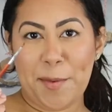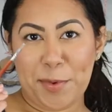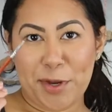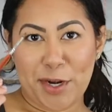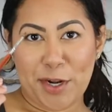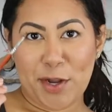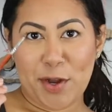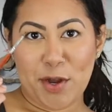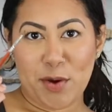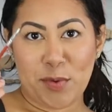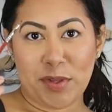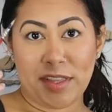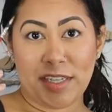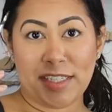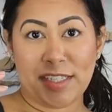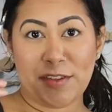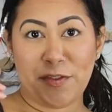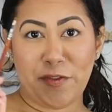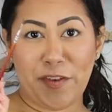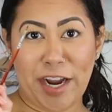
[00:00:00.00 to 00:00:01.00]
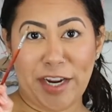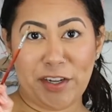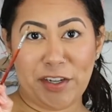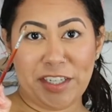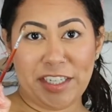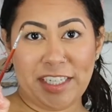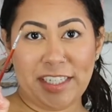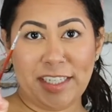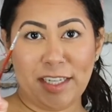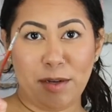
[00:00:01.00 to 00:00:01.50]
I'm going to go in with this finer
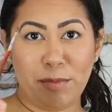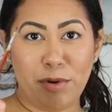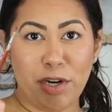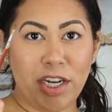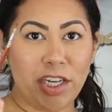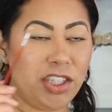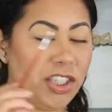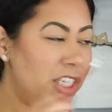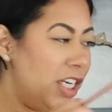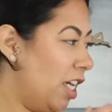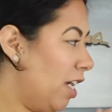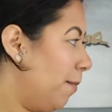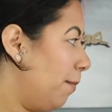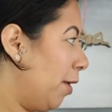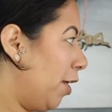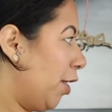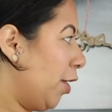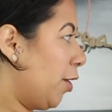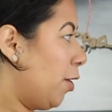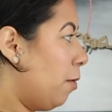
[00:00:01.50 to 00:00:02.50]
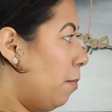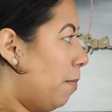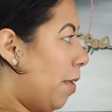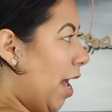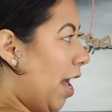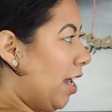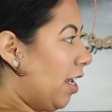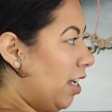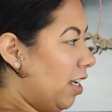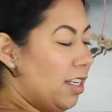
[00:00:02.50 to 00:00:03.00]
detail brush, and I'm going to go
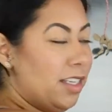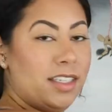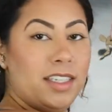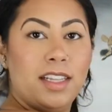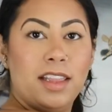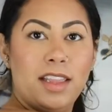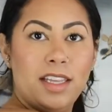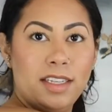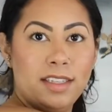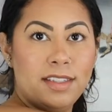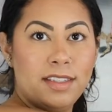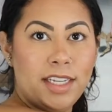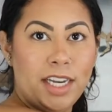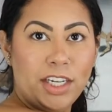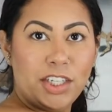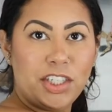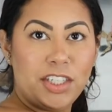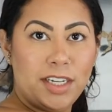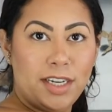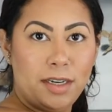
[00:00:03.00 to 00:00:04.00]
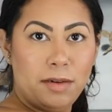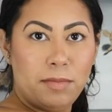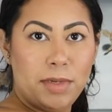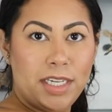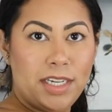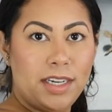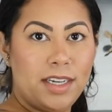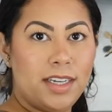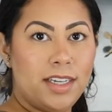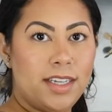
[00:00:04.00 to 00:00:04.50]
back into this section
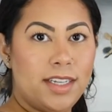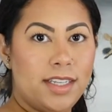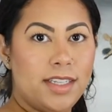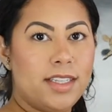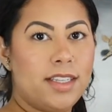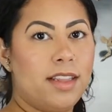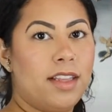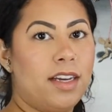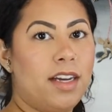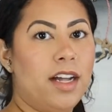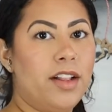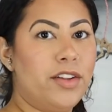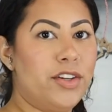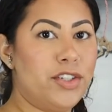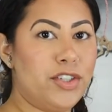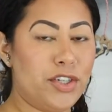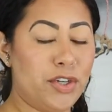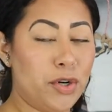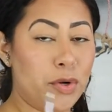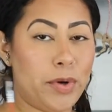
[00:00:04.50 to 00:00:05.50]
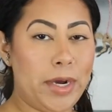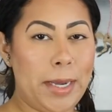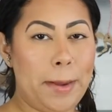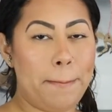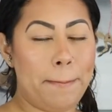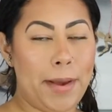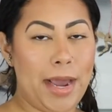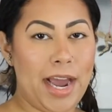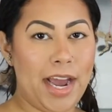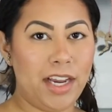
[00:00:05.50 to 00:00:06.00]
because the colors don't quite
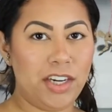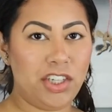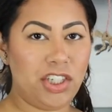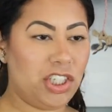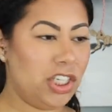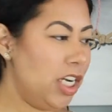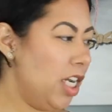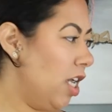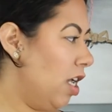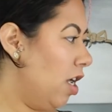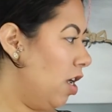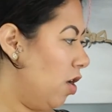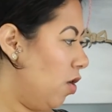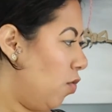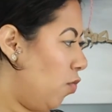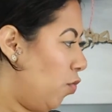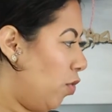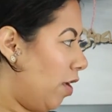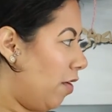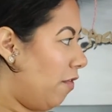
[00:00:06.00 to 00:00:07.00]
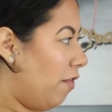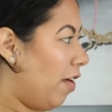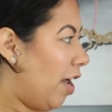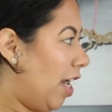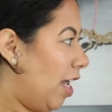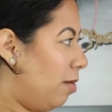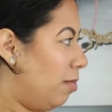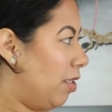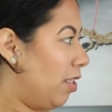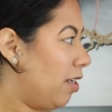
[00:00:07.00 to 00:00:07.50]
match what
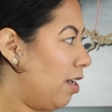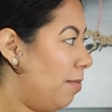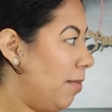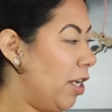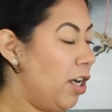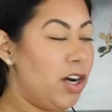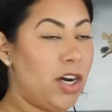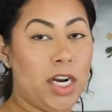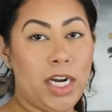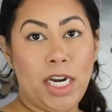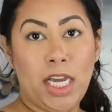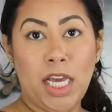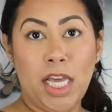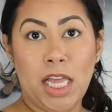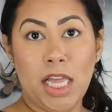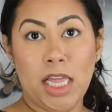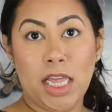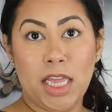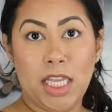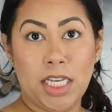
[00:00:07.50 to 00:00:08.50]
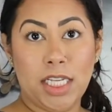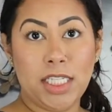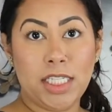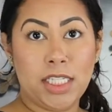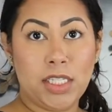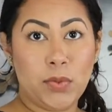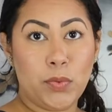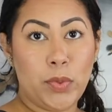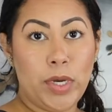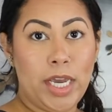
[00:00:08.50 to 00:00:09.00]
vibe is coming on
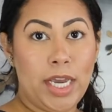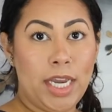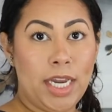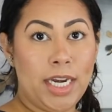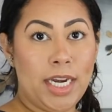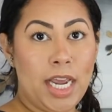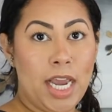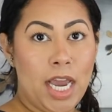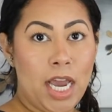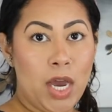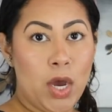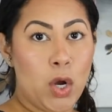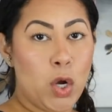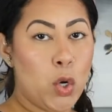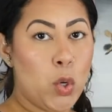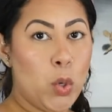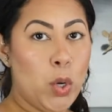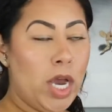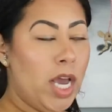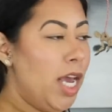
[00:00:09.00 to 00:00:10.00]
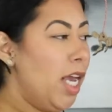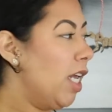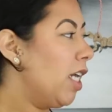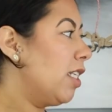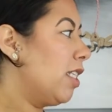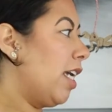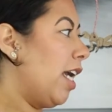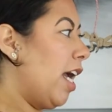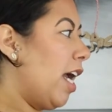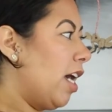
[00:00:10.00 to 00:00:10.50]
this way now,
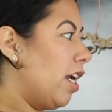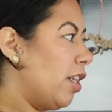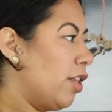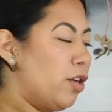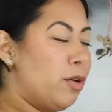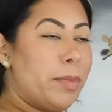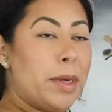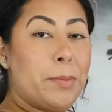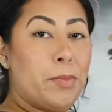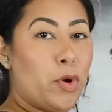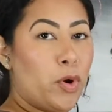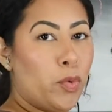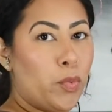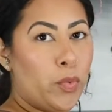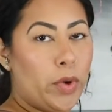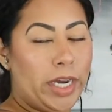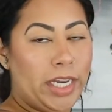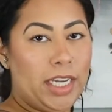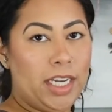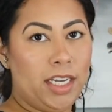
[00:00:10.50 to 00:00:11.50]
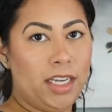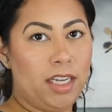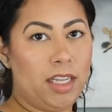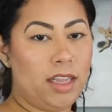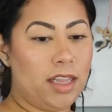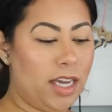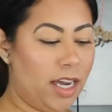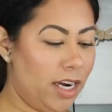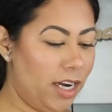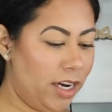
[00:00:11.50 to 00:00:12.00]
because I had a little bit more white
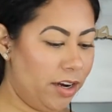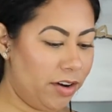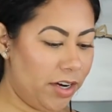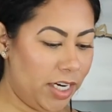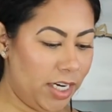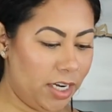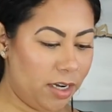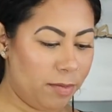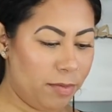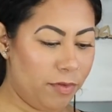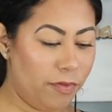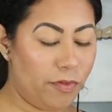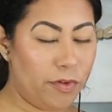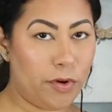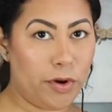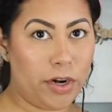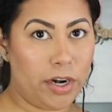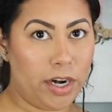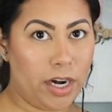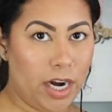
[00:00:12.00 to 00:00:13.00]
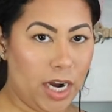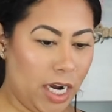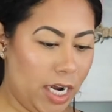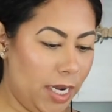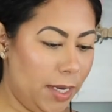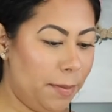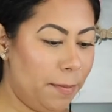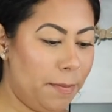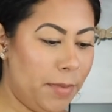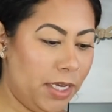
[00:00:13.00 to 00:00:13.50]
in that area before
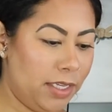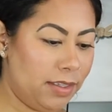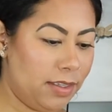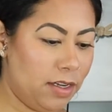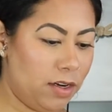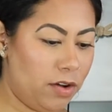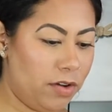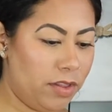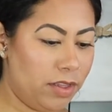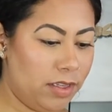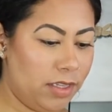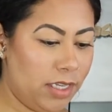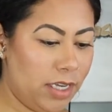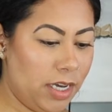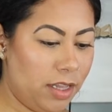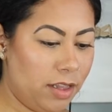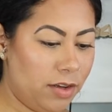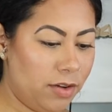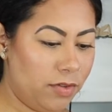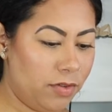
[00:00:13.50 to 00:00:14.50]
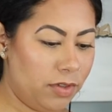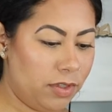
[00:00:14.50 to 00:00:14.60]
I mixed in all this yellow.